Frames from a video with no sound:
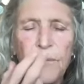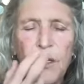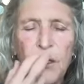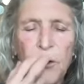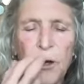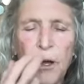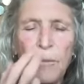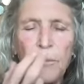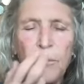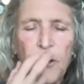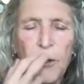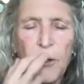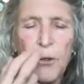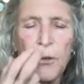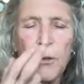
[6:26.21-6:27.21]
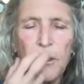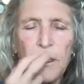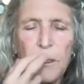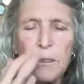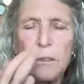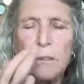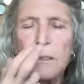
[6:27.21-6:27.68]
your
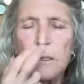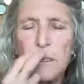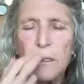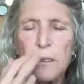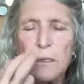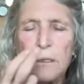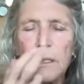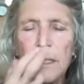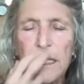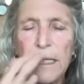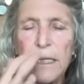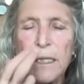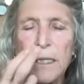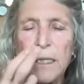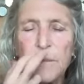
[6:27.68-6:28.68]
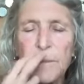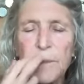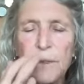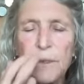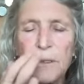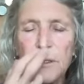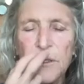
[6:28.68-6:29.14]
upper lip,
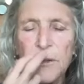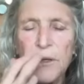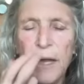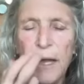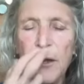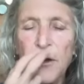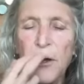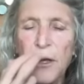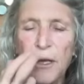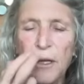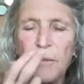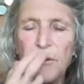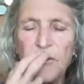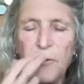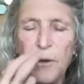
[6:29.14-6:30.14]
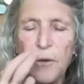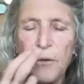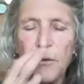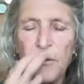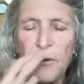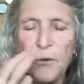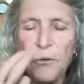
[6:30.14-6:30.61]
the area between
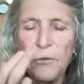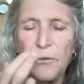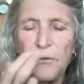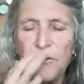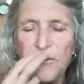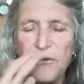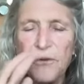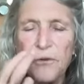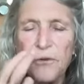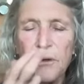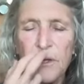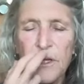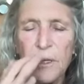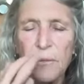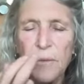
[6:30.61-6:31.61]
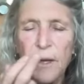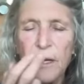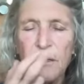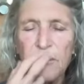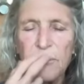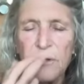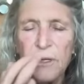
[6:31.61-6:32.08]
your nose and your lip,
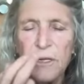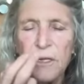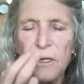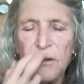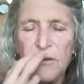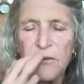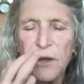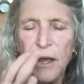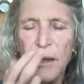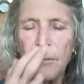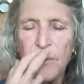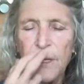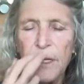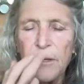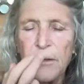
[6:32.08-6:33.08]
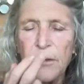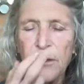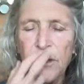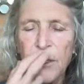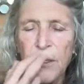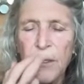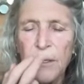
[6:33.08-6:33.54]
actually, just tapping
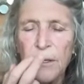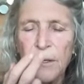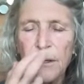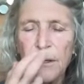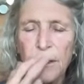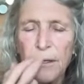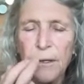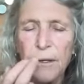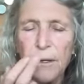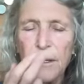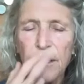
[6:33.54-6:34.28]
here.